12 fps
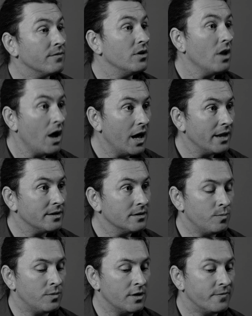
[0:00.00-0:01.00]
if not,
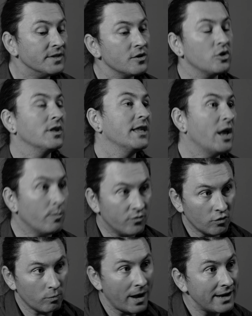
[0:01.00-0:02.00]
the physician can
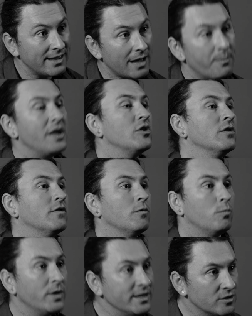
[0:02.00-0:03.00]
help direct that patient to
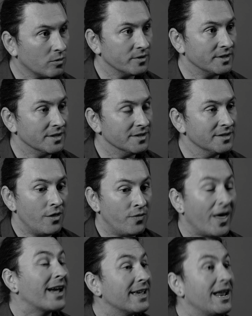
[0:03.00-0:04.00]
resources
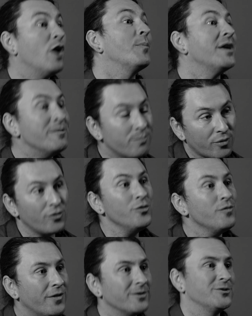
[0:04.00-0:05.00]
that can help
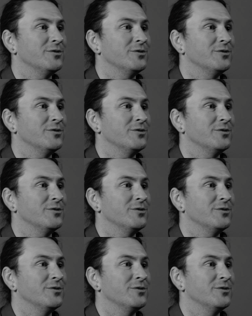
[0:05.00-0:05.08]
improve their